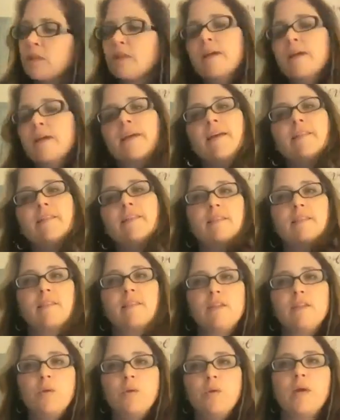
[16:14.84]
again,
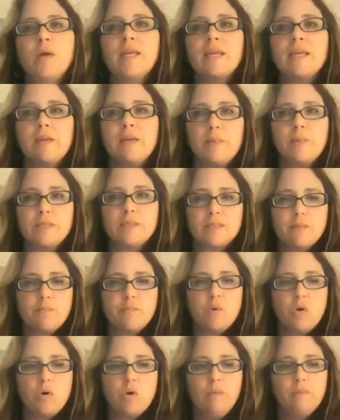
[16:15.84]
you want to keep it
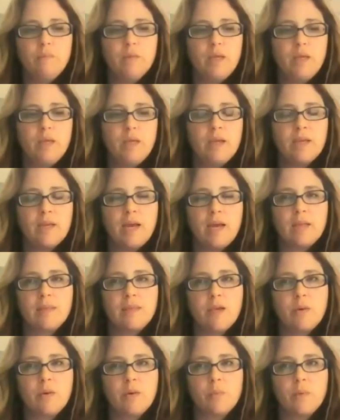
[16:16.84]
simple. And I
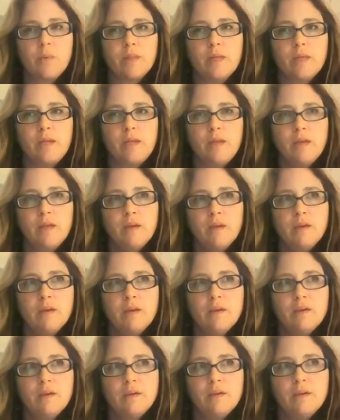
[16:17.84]
think really
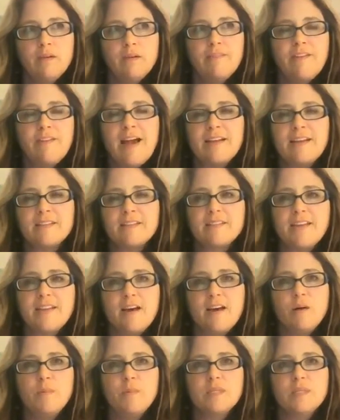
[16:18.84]
facts
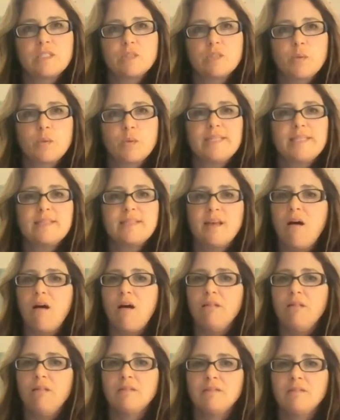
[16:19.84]
tell, but stories
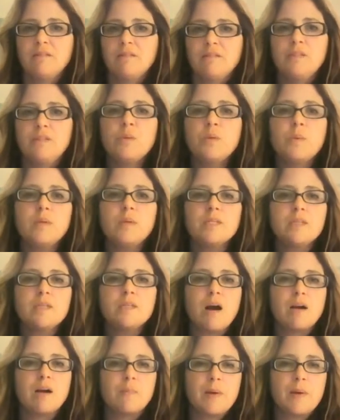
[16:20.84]
sell. You want to
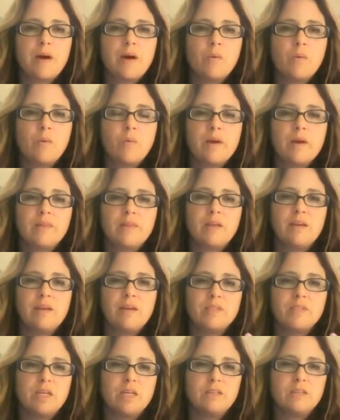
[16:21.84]
talk about what
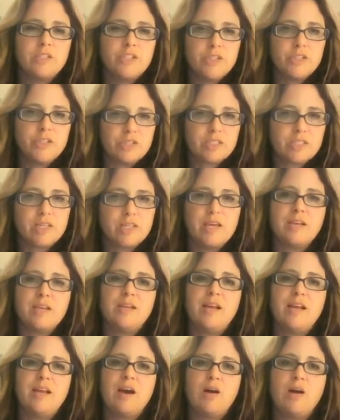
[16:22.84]
they've done to your skin
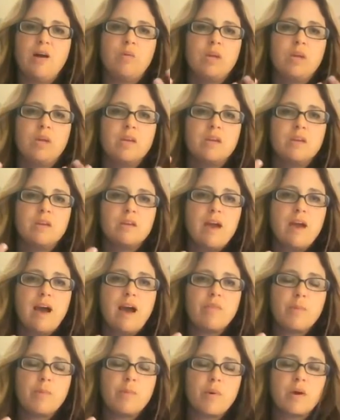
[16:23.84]
and how
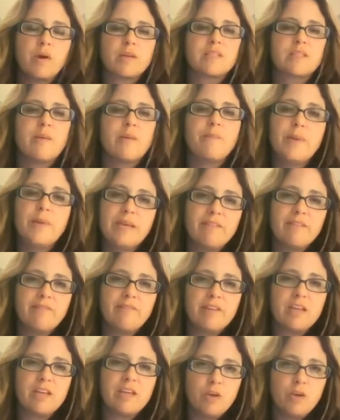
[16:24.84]
the products have
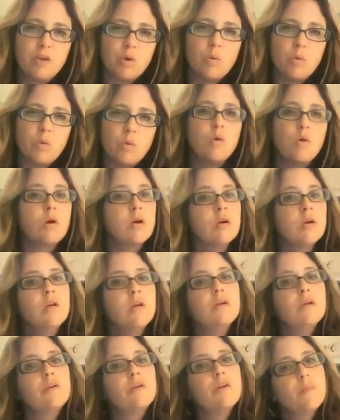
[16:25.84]
benefit you or
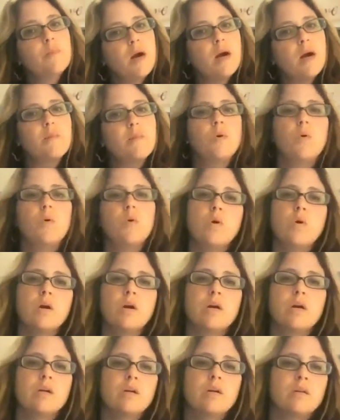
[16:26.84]
your mom
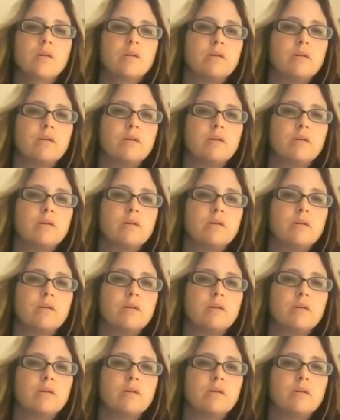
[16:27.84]
or,